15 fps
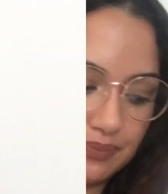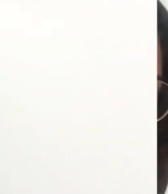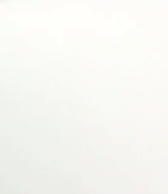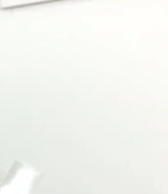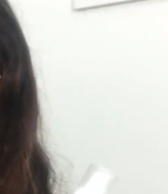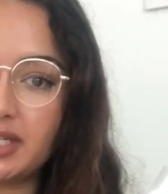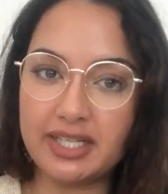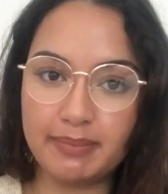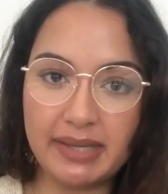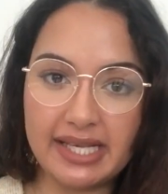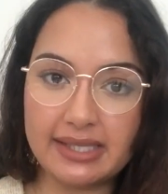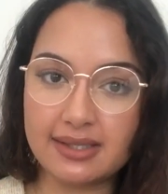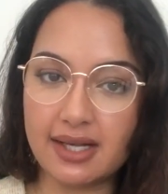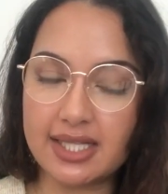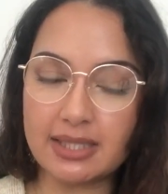You need a
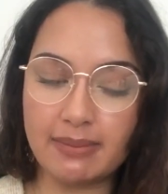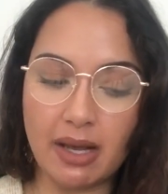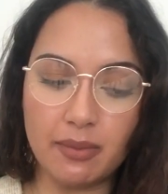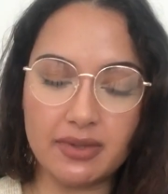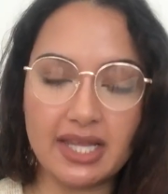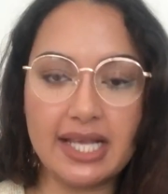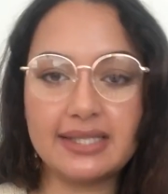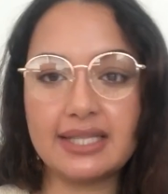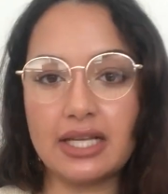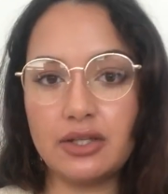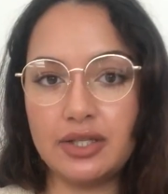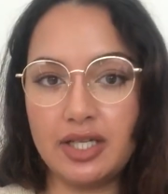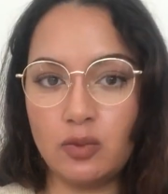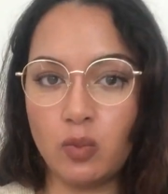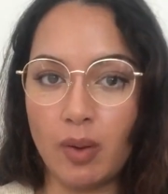pea-sized amount with this, and you
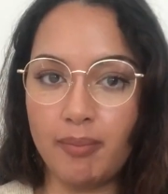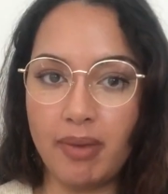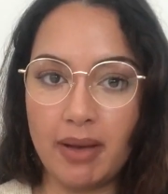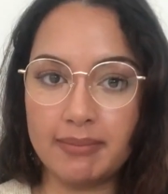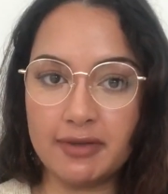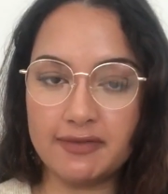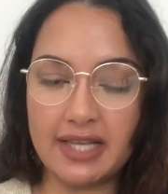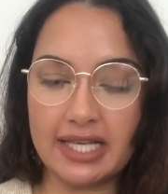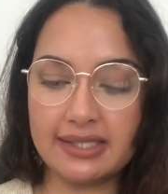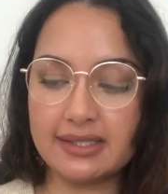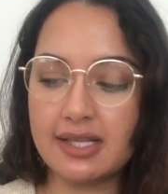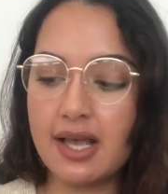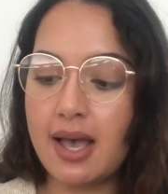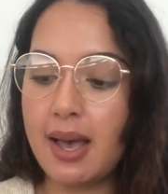need 1 pump of this.